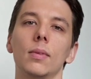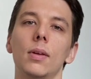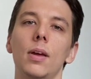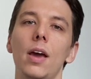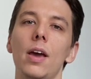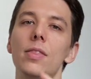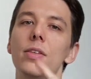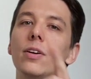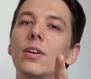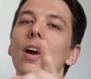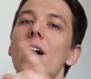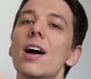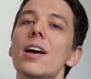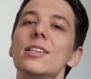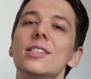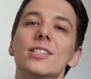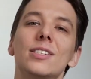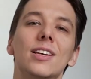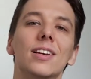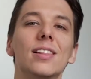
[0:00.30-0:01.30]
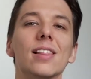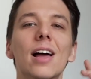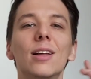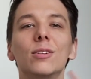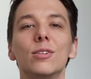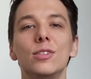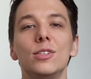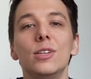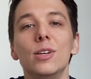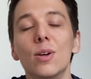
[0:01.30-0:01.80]
Hey there guys, glad
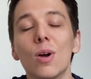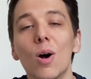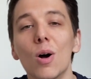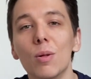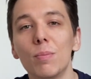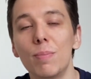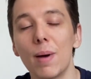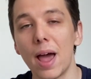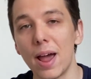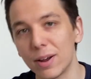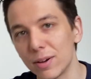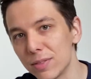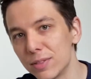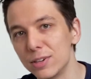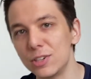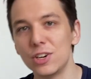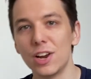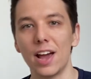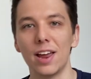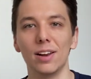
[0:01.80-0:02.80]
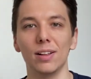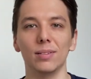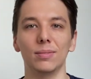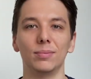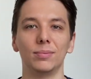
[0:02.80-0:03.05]
to see you all back on the channel.